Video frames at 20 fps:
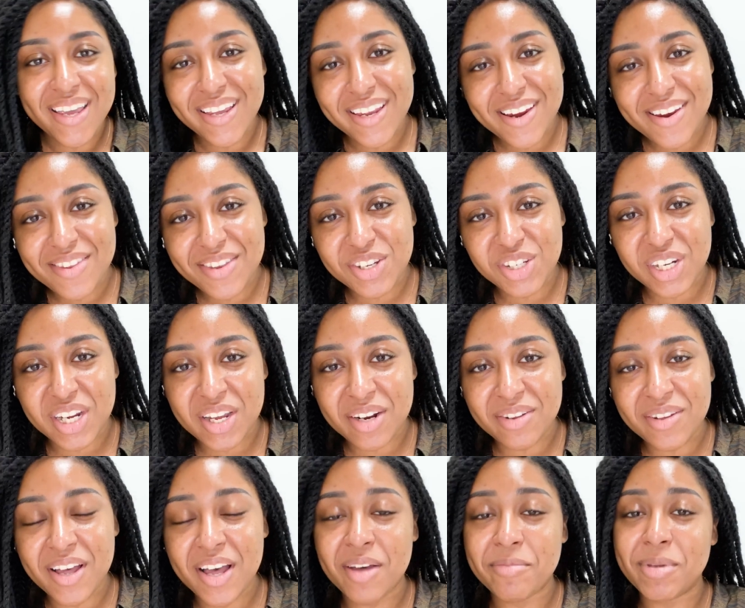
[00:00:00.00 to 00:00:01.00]
Here in this
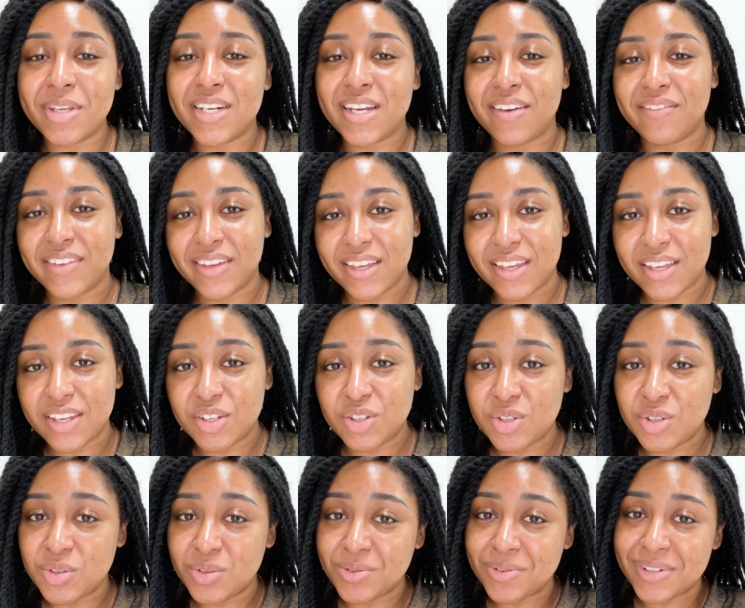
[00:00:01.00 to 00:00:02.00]
channel, I'll be diving in
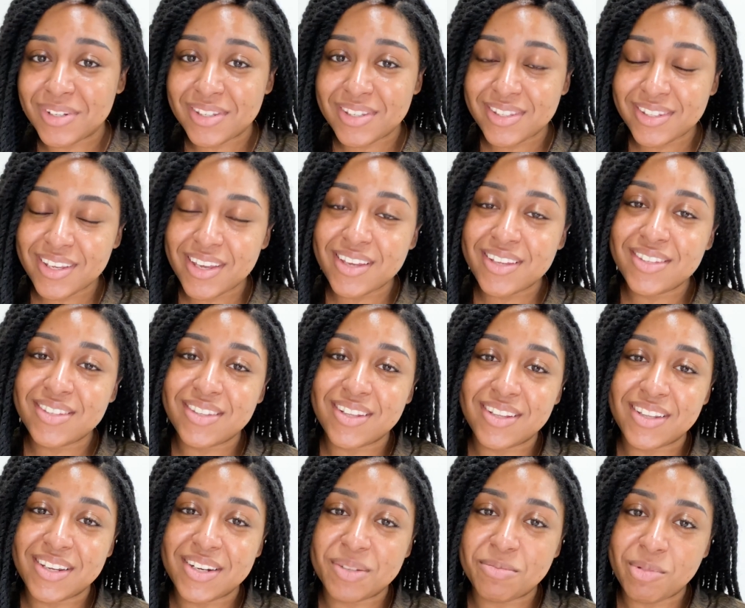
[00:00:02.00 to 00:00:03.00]
to discuss the
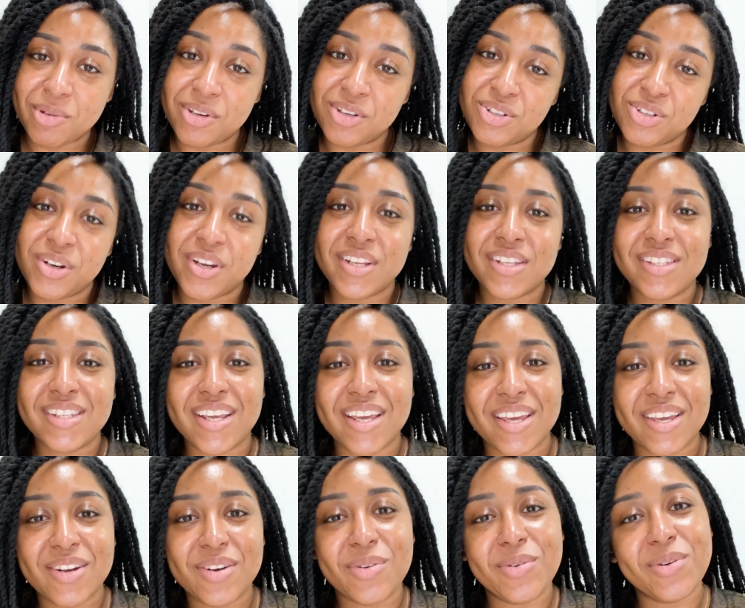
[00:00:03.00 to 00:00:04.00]
latest beauty trends
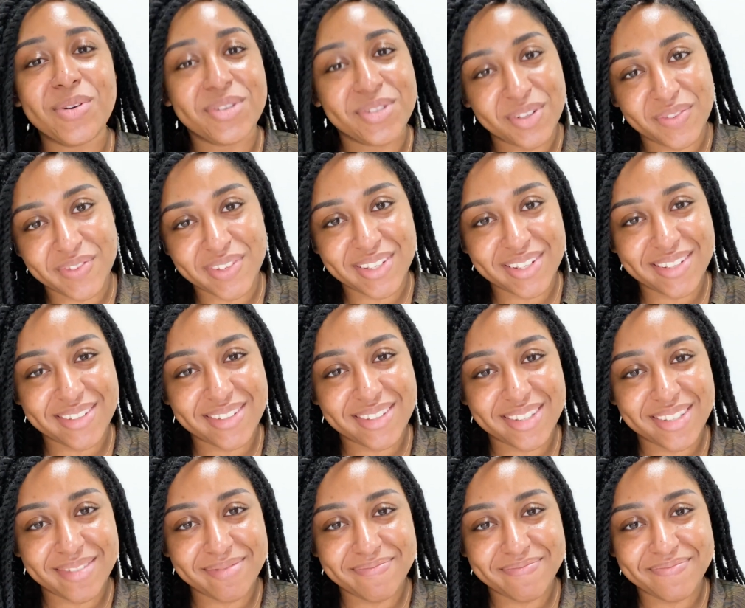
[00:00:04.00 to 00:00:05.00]
and or
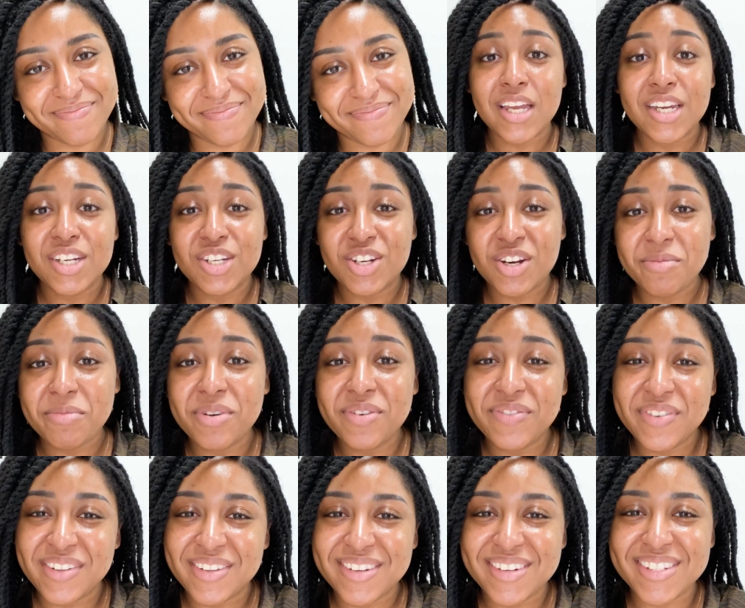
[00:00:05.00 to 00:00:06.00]
services. Dermal
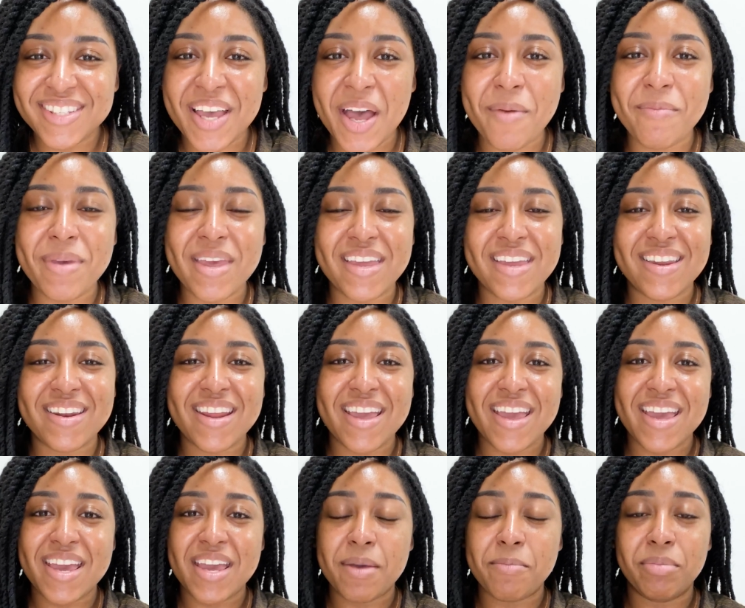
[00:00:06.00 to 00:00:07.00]
fillers come in
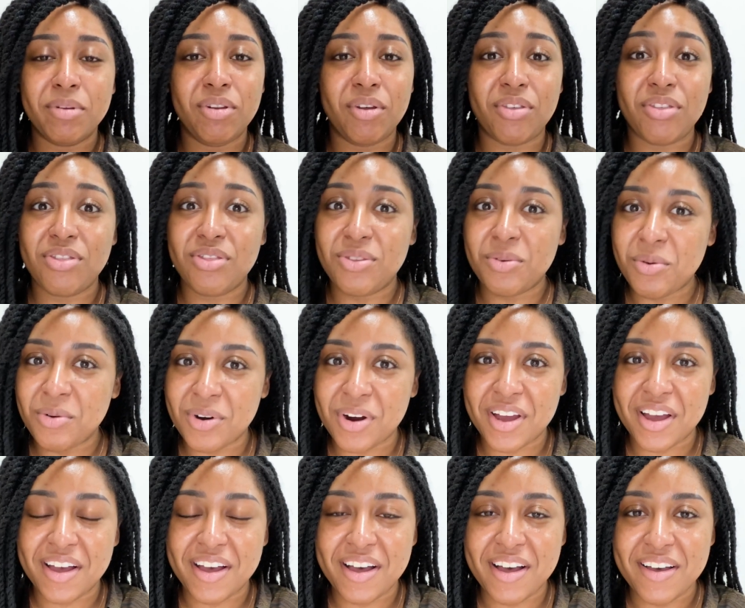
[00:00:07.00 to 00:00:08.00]
a
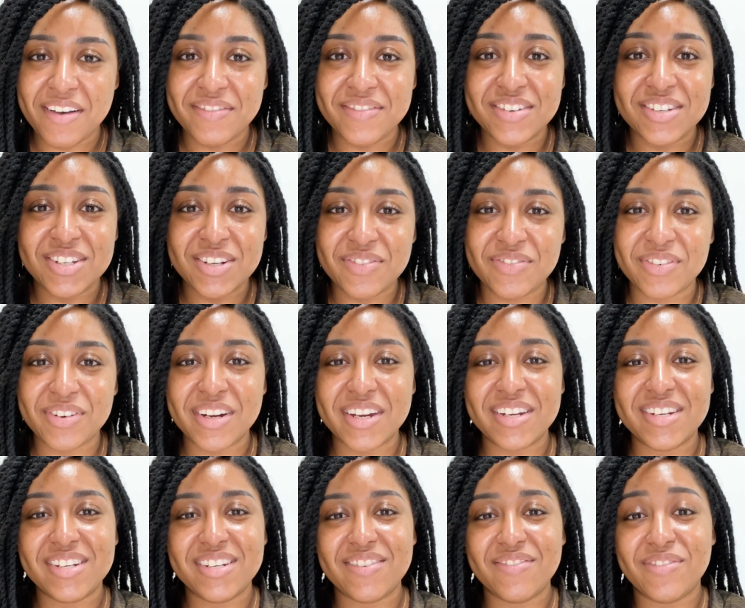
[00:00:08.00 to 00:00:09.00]
plethora of
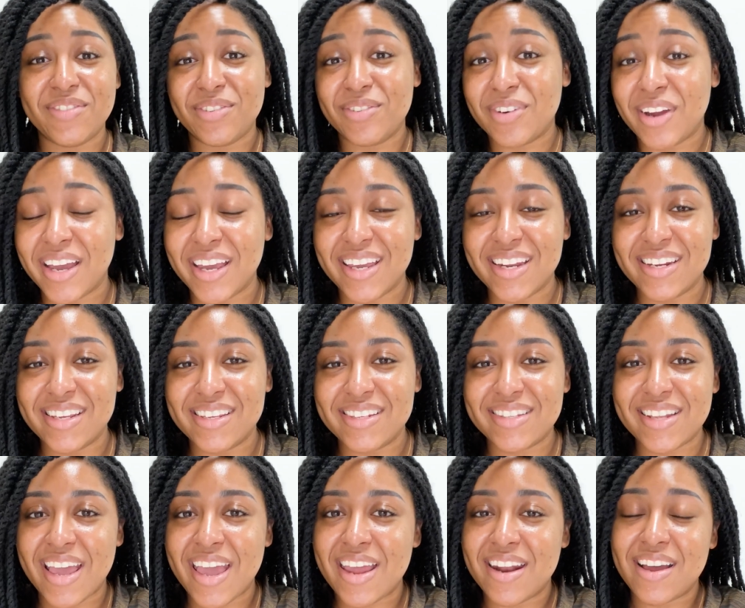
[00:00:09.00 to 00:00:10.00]
different varieties
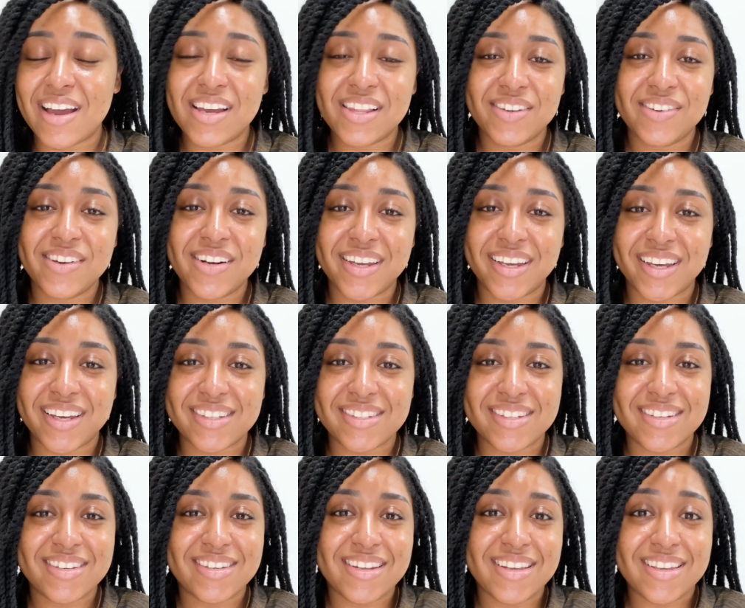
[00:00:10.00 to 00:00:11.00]
and hyaluronic
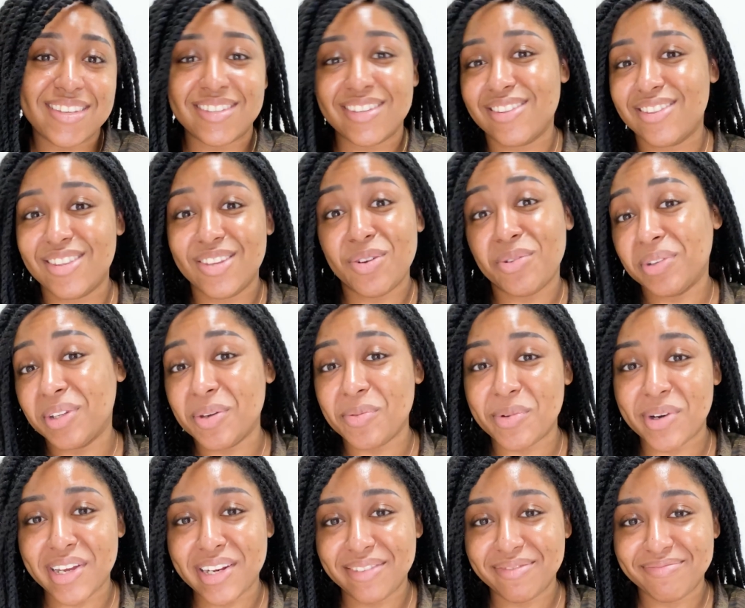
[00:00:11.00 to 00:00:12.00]
acid isn't the only
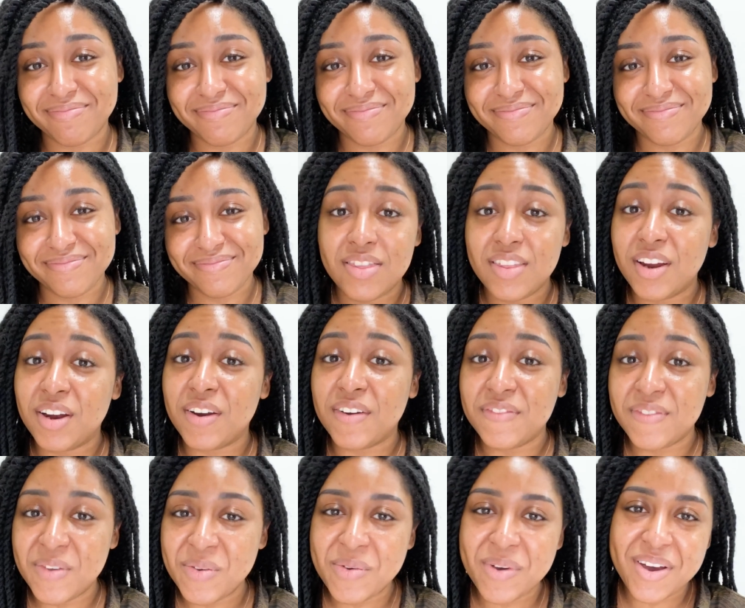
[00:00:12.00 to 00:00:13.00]
one. There are a
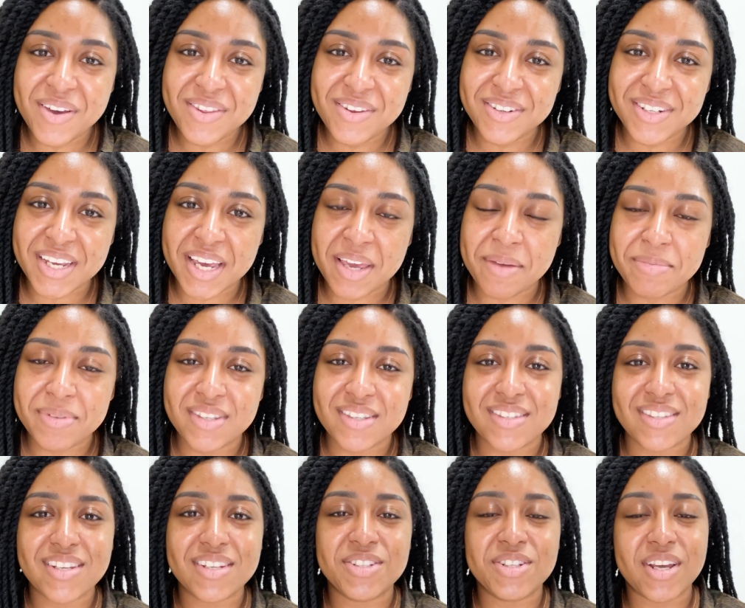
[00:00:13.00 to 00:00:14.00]
few other types
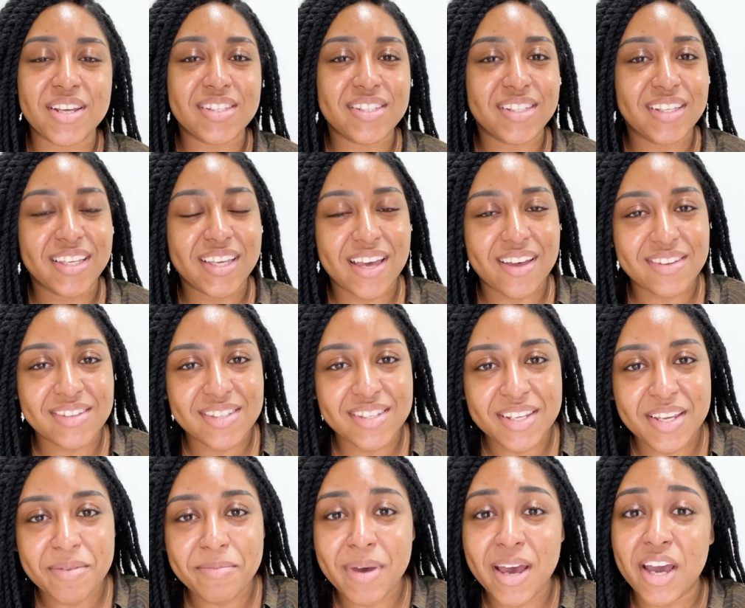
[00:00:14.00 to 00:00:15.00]
such as
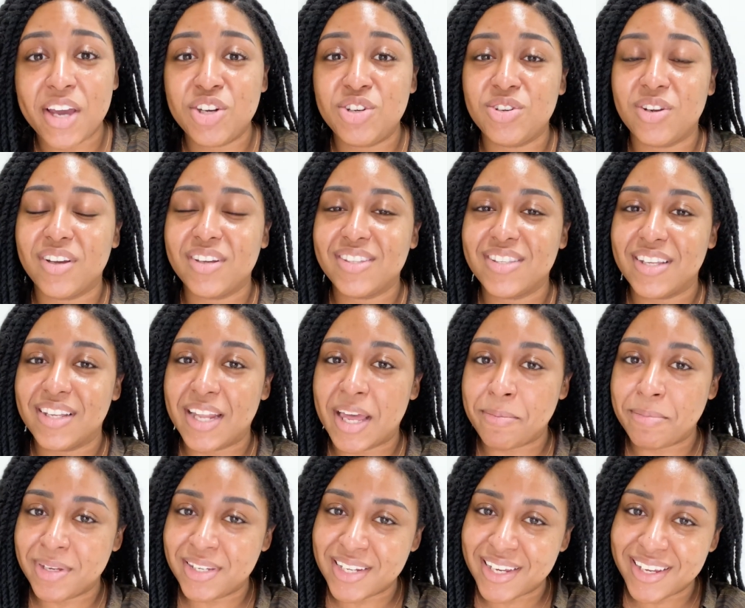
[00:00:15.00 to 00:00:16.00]
calcium
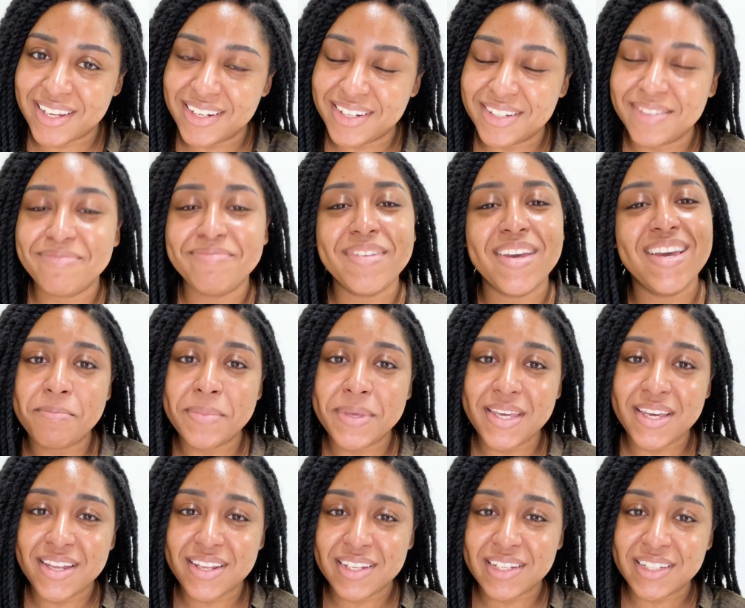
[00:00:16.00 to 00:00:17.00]
hydroxylapatite,
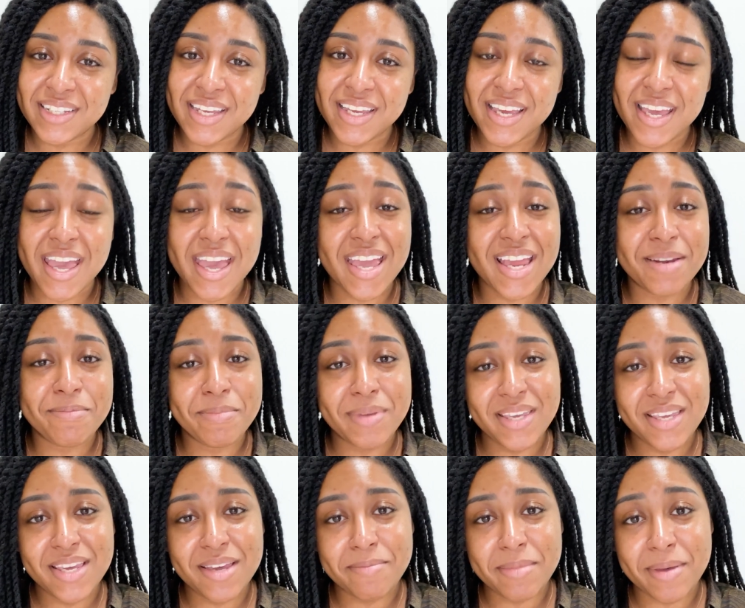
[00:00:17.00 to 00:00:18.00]
PLLA, and
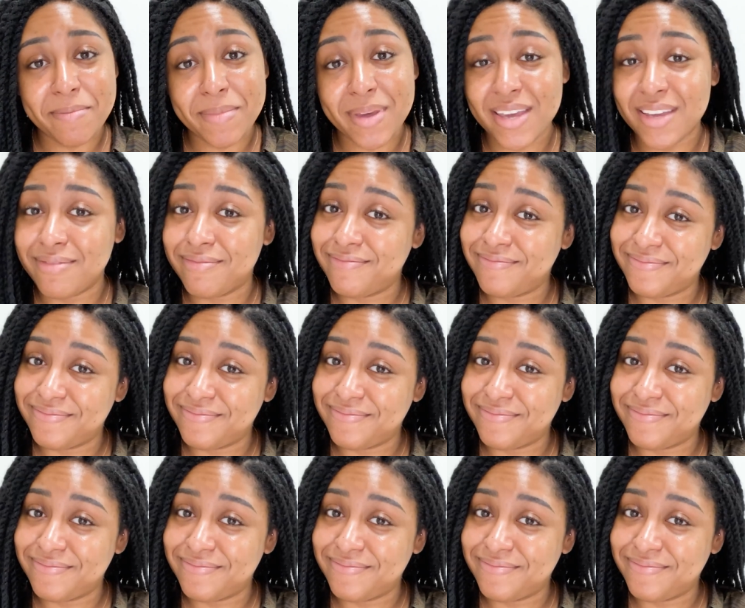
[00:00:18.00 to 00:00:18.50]
PMMA.